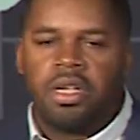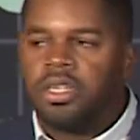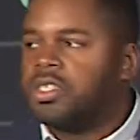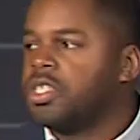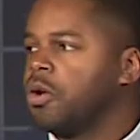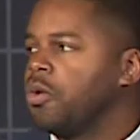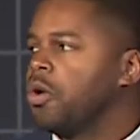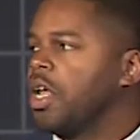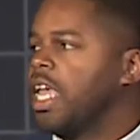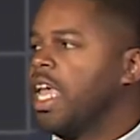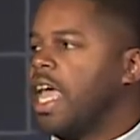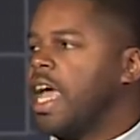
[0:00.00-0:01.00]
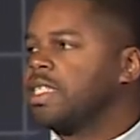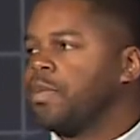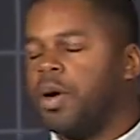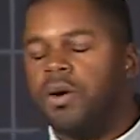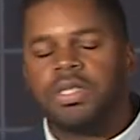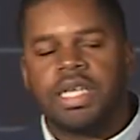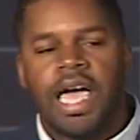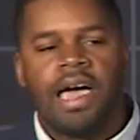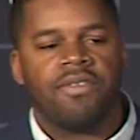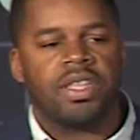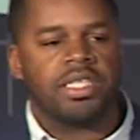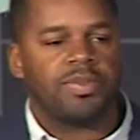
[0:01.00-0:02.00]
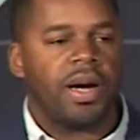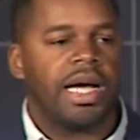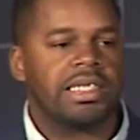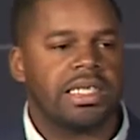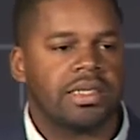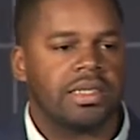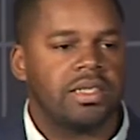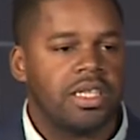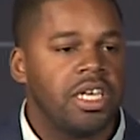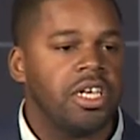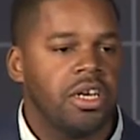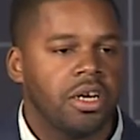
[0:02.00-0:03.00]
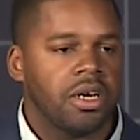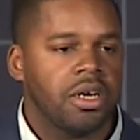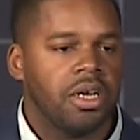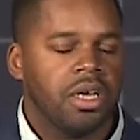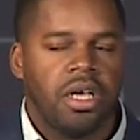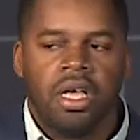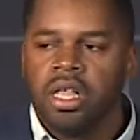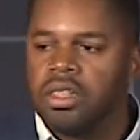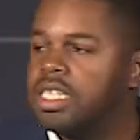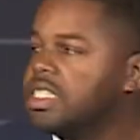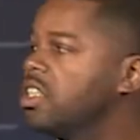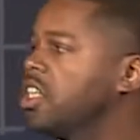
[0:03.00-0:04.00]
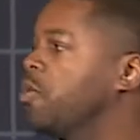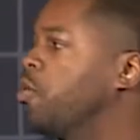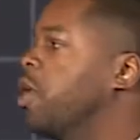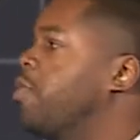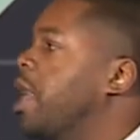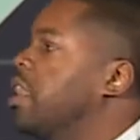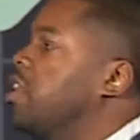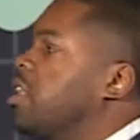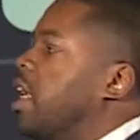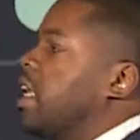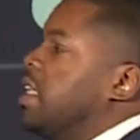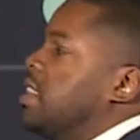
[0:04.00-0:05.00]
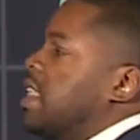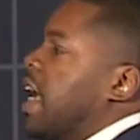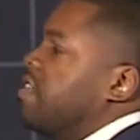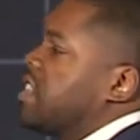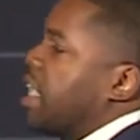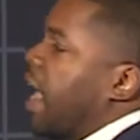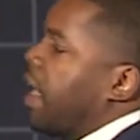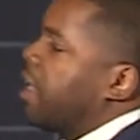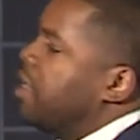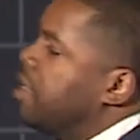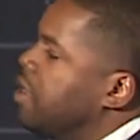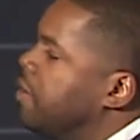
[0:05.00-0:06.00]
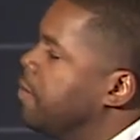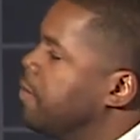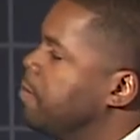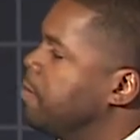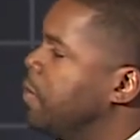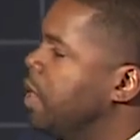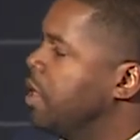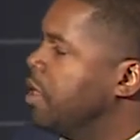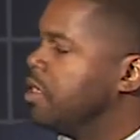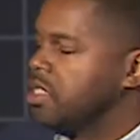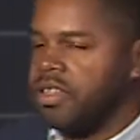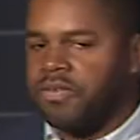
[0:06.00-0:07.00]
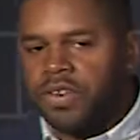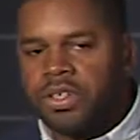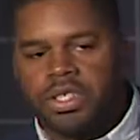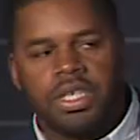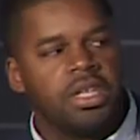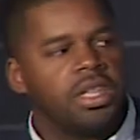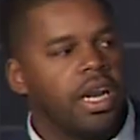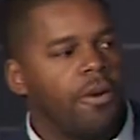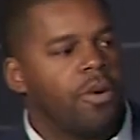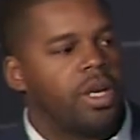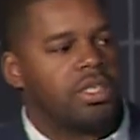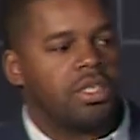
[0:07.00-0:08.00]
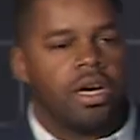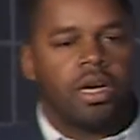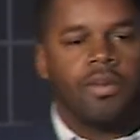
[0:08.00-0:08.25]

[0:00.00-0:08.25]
So as opposed to having this process linear, let's look at what it might look like inside of Slack. So the first thing that I want to talk